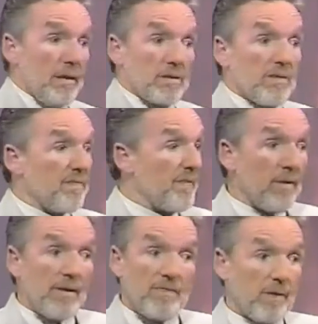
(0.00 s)
is a
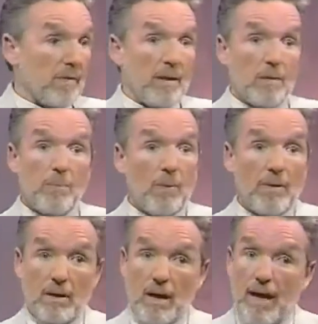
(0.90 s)
very, very
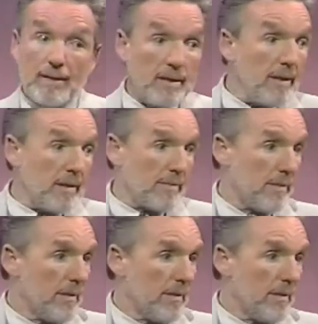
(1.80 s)
important idea,